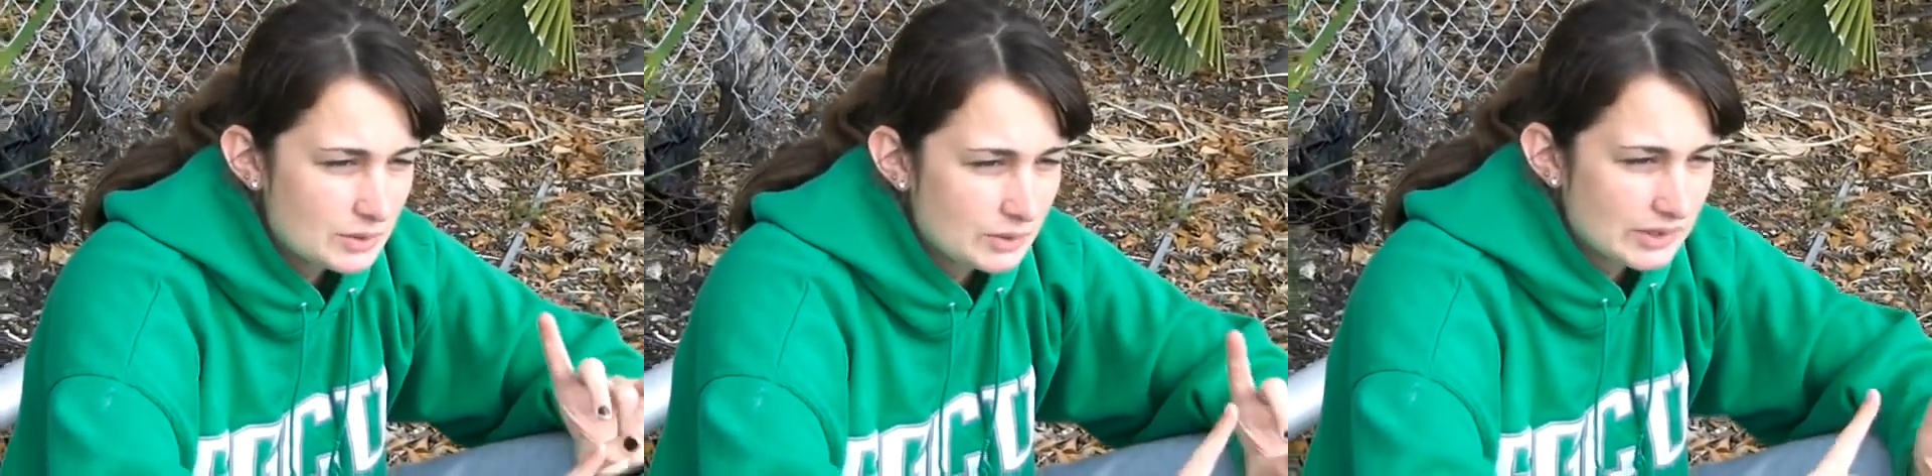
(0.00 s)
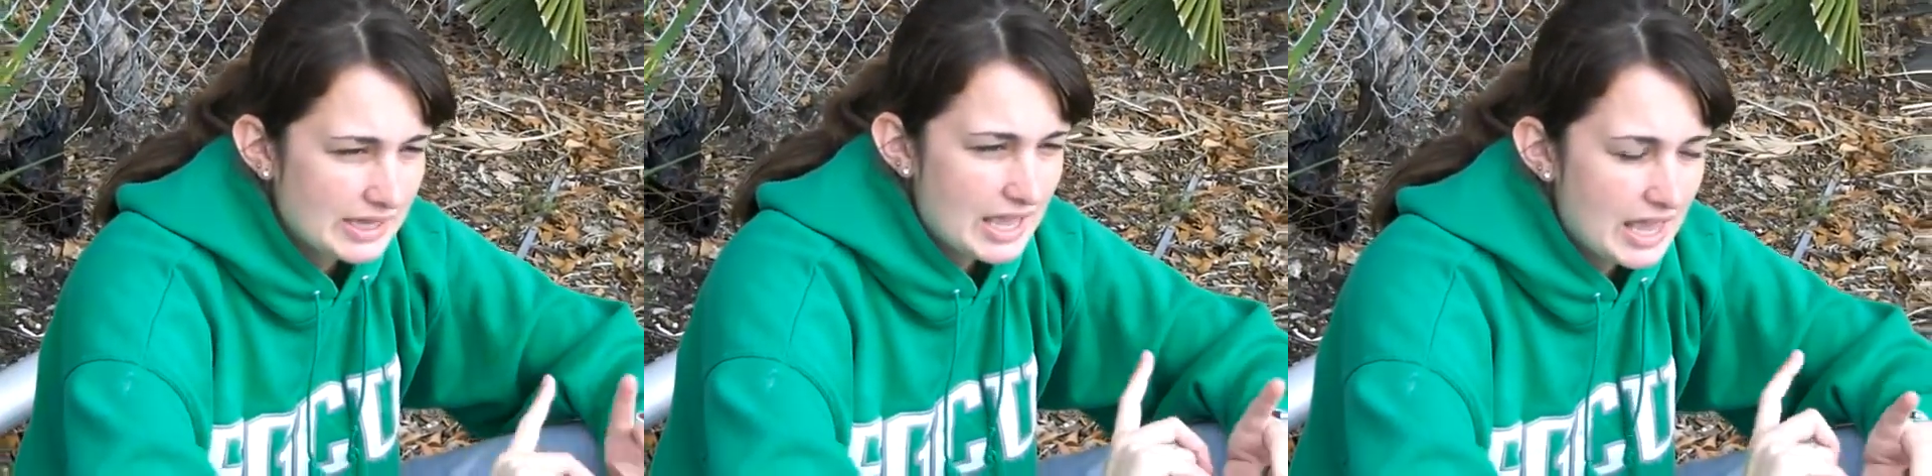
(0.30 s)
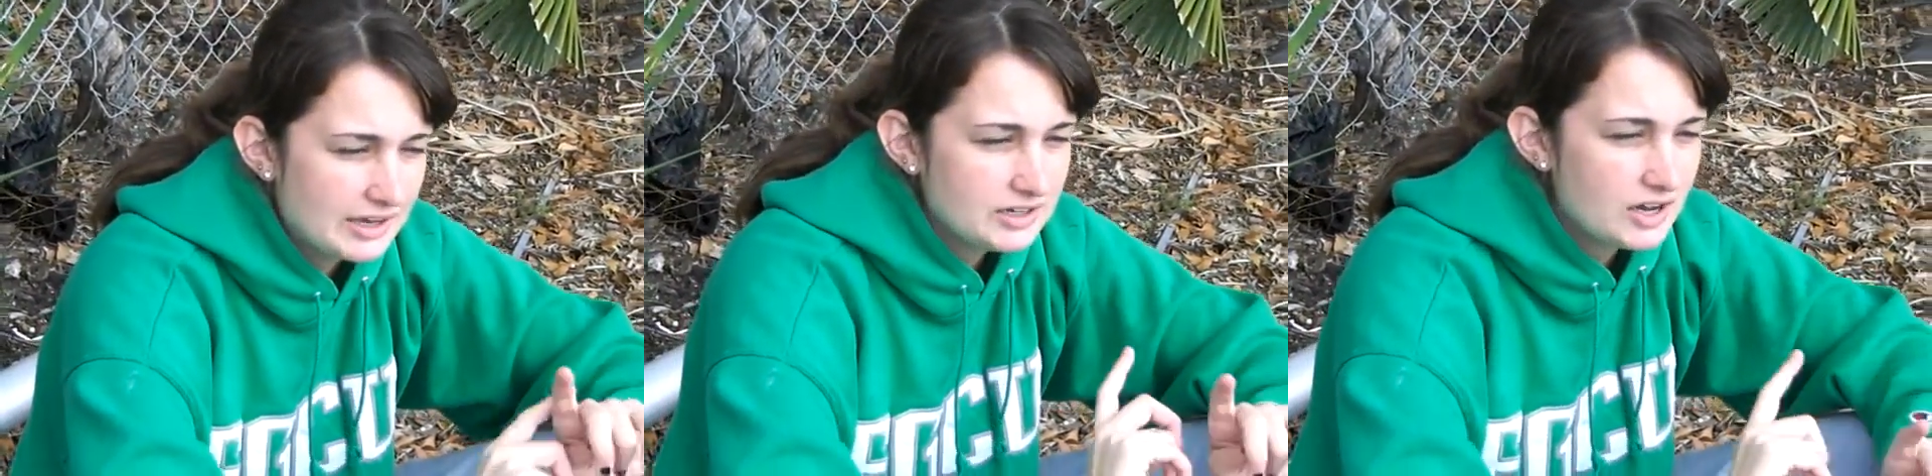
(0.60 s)
we
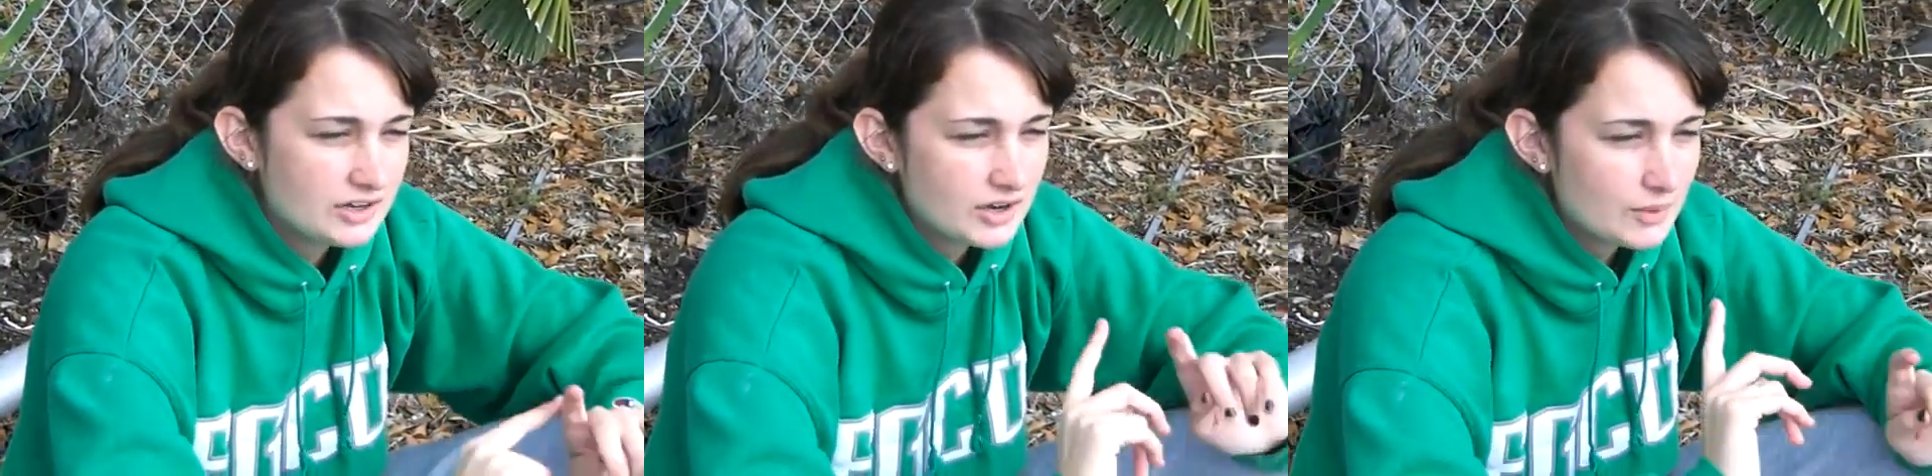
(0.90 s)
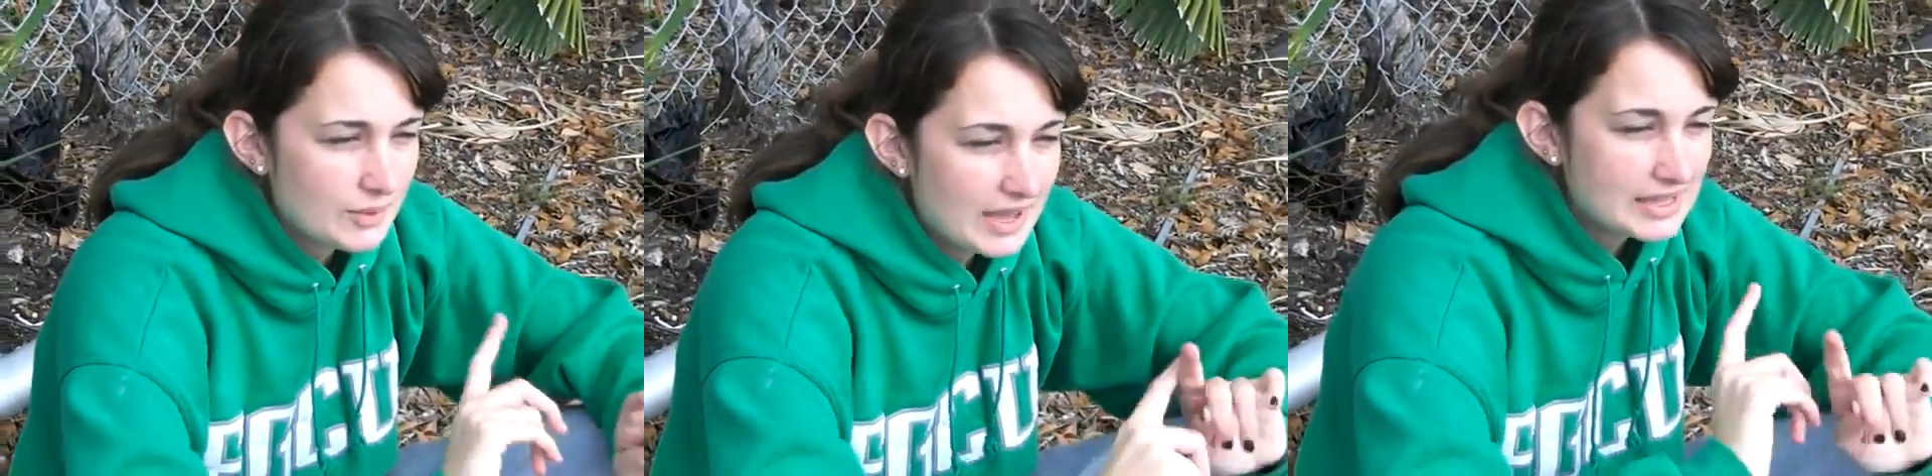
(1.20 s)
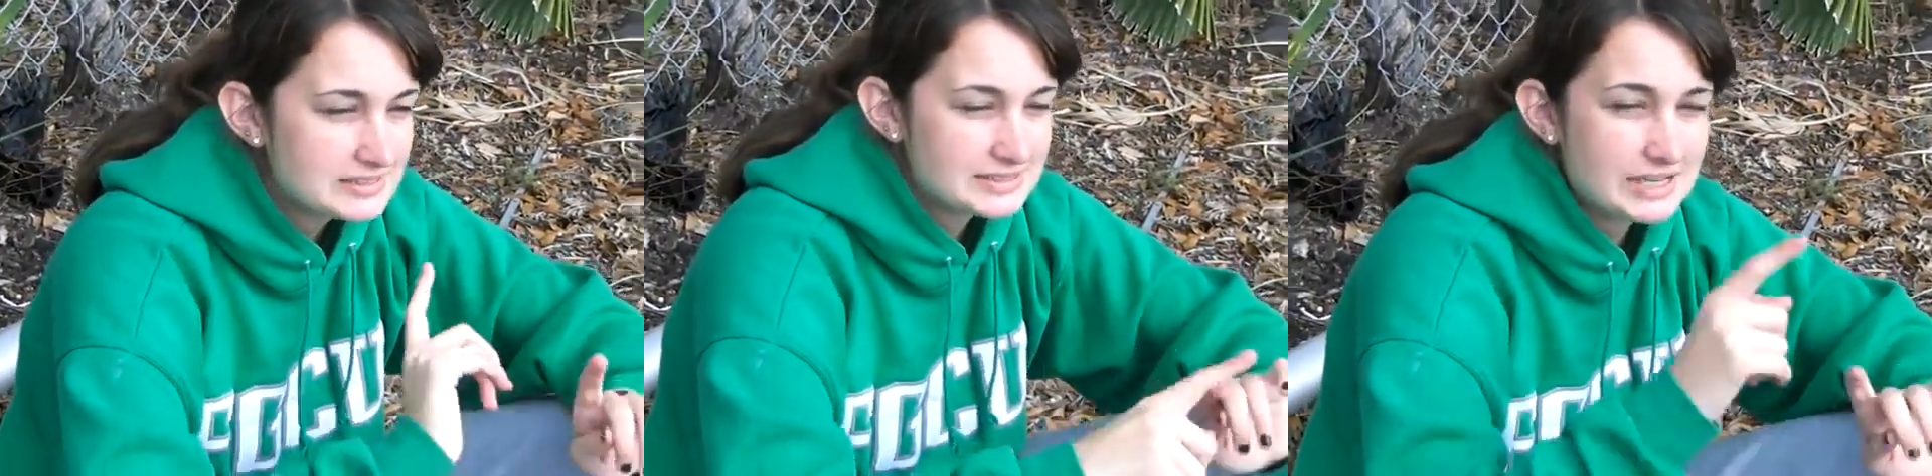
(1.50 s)
headed on our
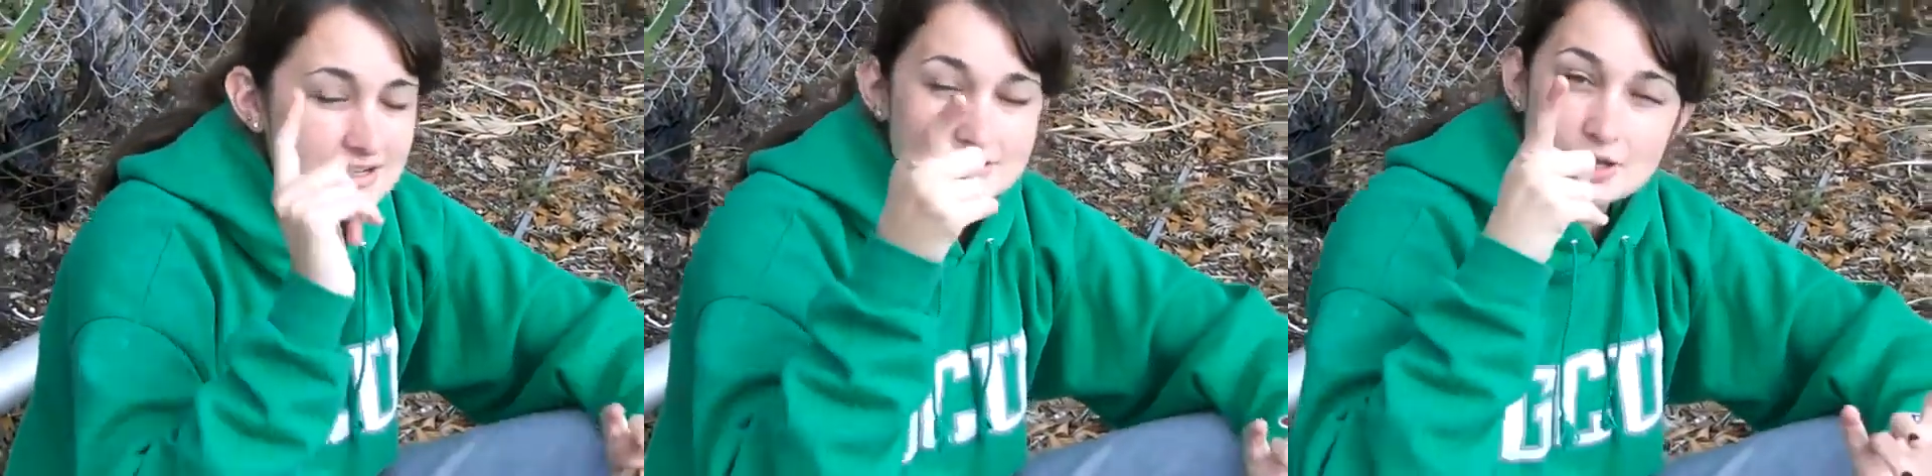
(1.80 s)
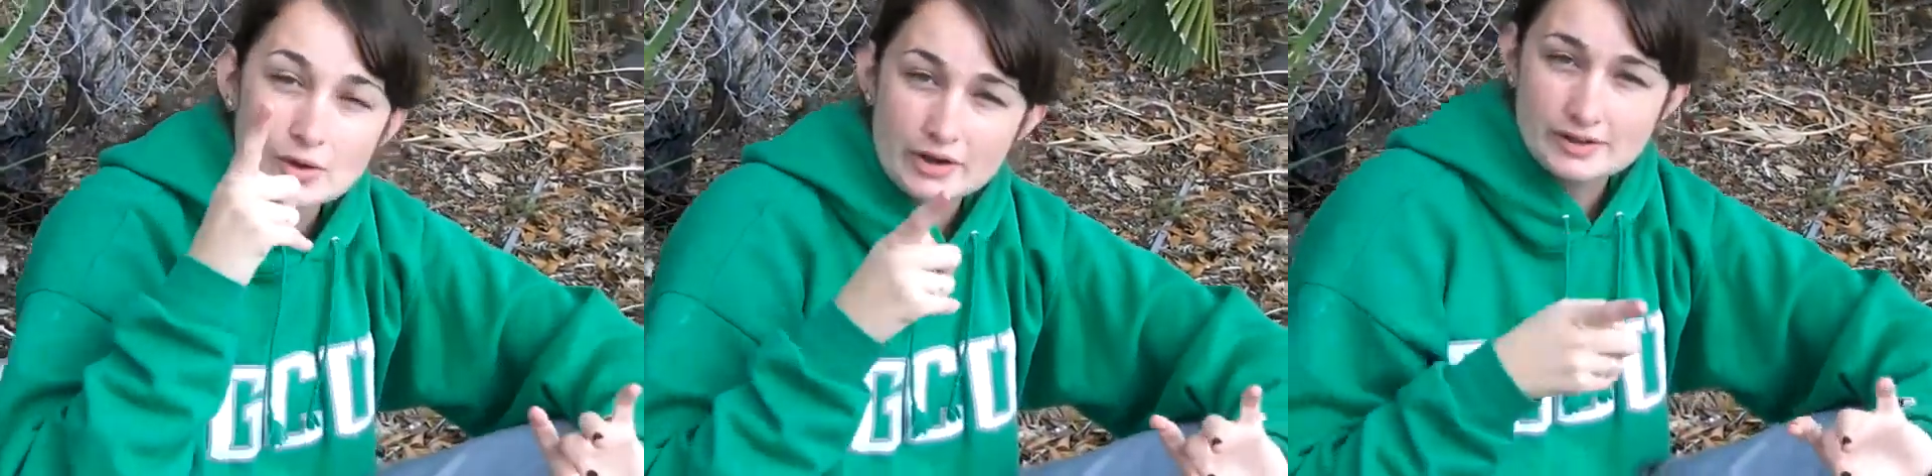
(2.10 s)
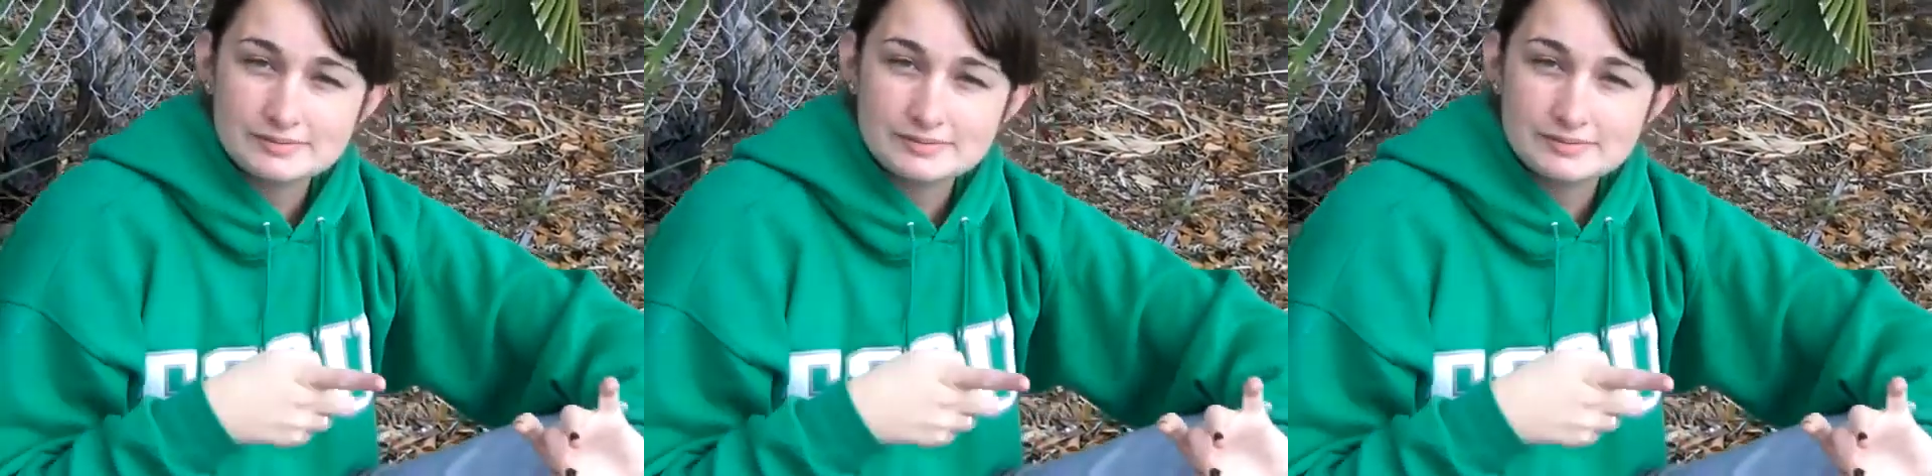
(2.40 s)
way to Sarasota.